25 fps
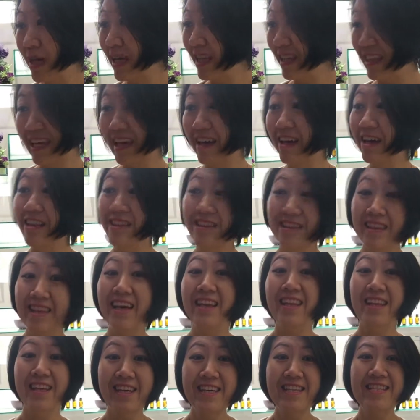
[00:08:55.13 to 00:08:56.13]
big that that
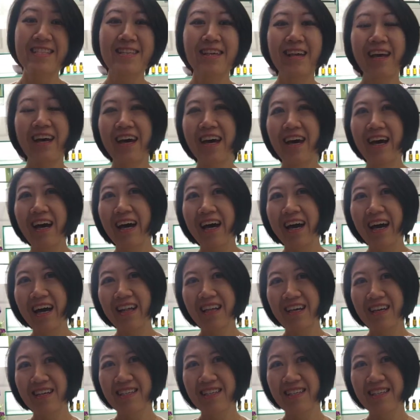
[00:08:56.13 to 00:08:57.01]
is? Mm-hmm. and I